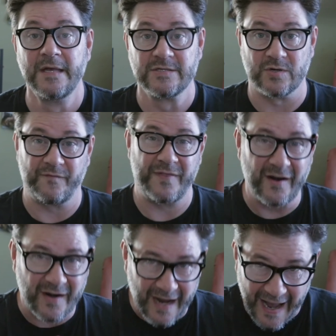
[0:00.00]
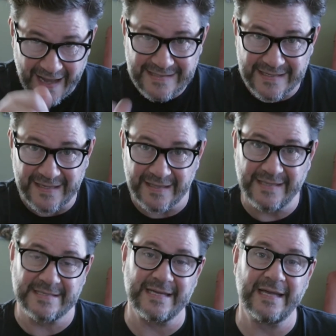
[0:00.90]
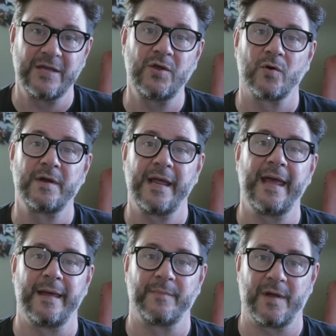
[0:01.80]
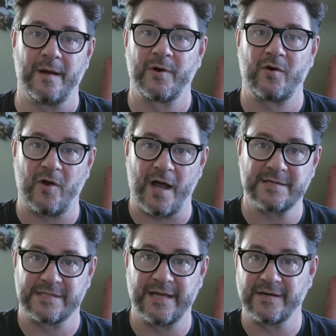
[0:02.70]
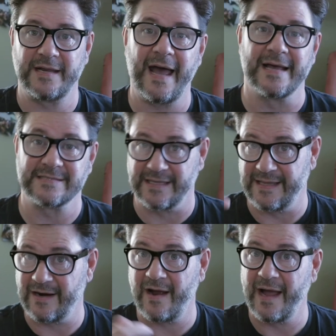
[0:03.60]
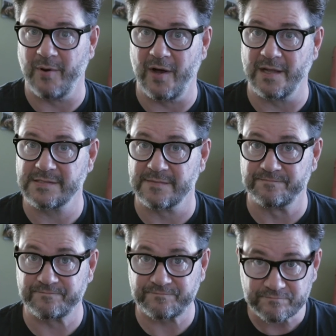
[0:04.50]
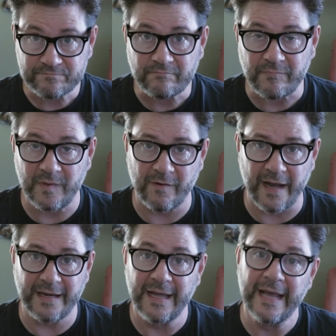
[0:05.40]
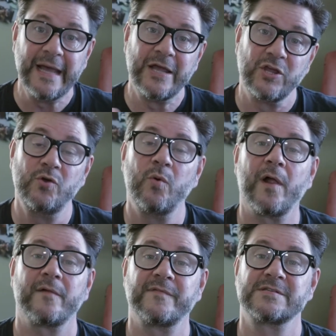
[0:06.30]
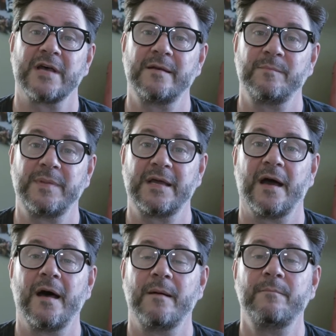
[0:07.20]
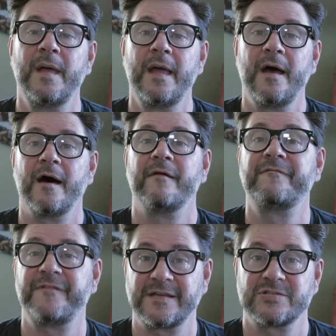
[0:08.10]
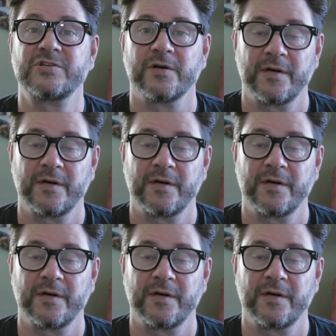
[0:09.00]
So if they're constantly seeing your name come across their desk and their eyeballs, right, you all of a sudden become a fixture